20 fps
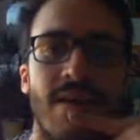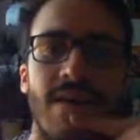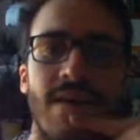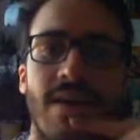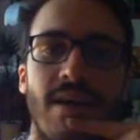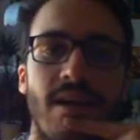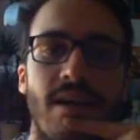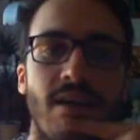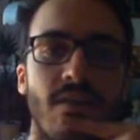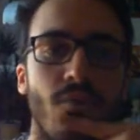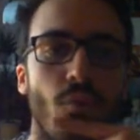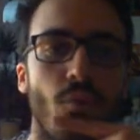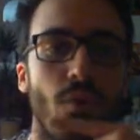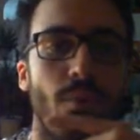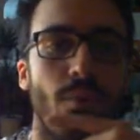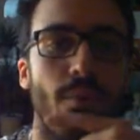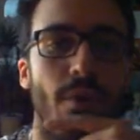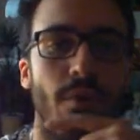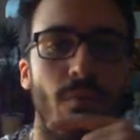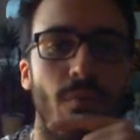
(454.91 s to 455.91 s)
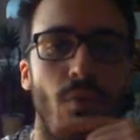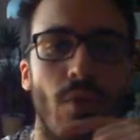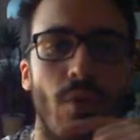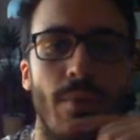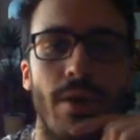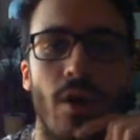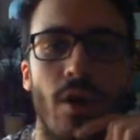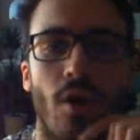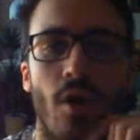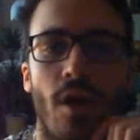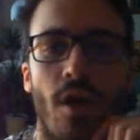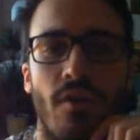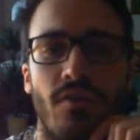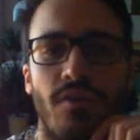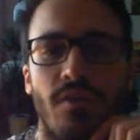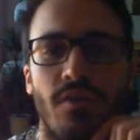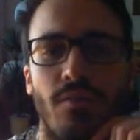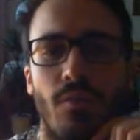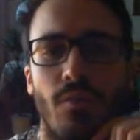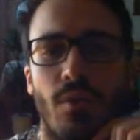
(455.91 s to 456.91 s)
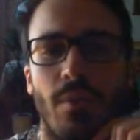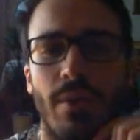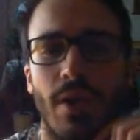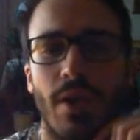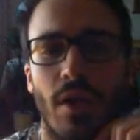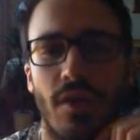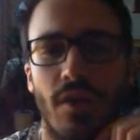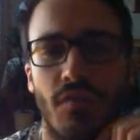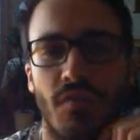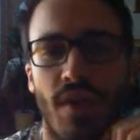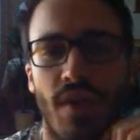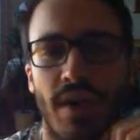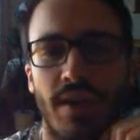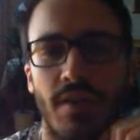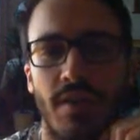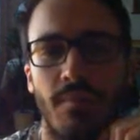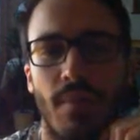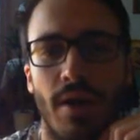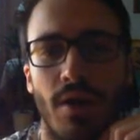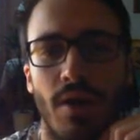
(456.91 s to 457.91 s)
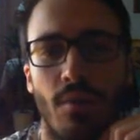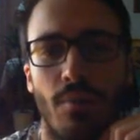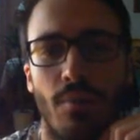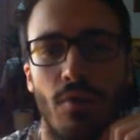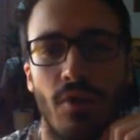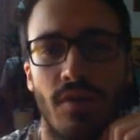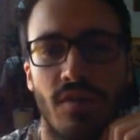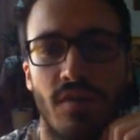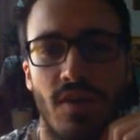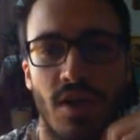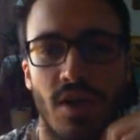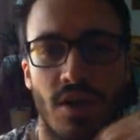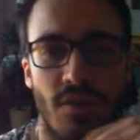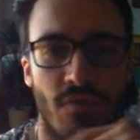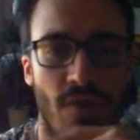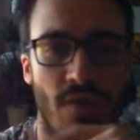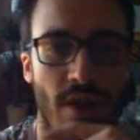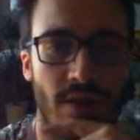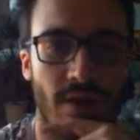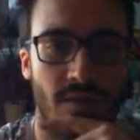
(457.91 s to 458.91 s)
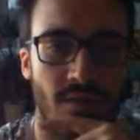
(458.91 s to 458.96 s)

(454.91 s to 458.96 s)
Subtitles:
and will be not affected by your opponent's card effect.